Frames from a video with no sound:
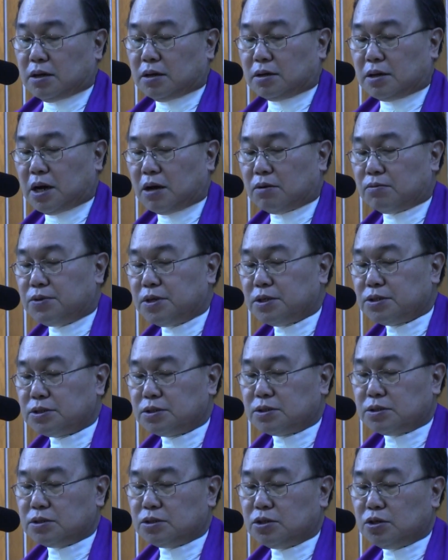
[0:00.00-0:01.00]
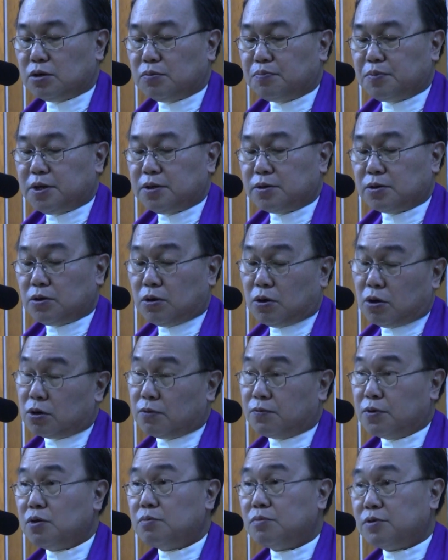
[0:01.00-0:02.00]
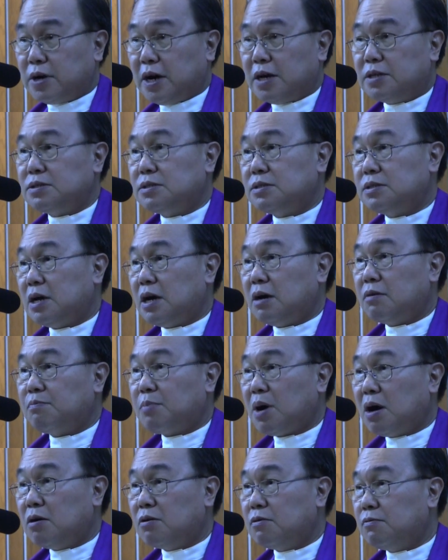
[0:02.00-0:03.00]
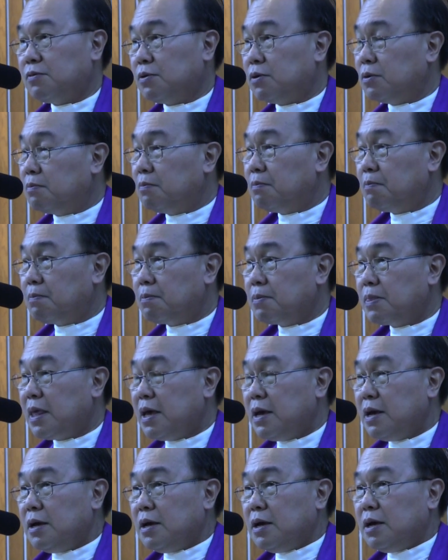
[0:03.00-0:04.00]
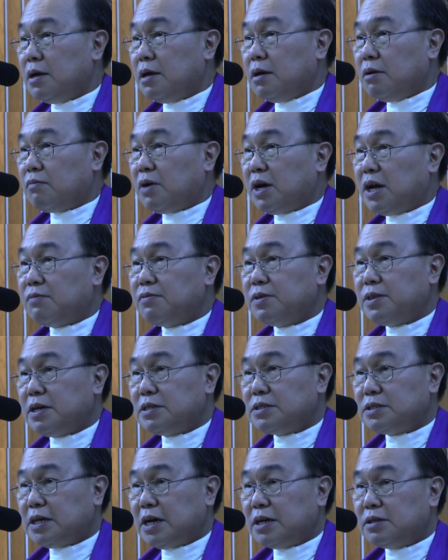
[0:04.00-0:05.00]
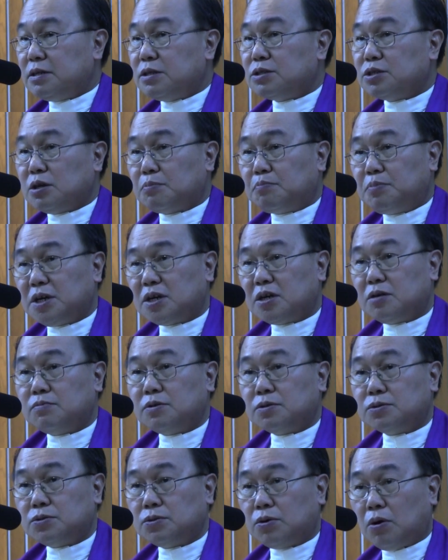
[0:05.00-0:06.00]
Now, this European Court of Human Rights, they are powerful. Whatever they said is applicable to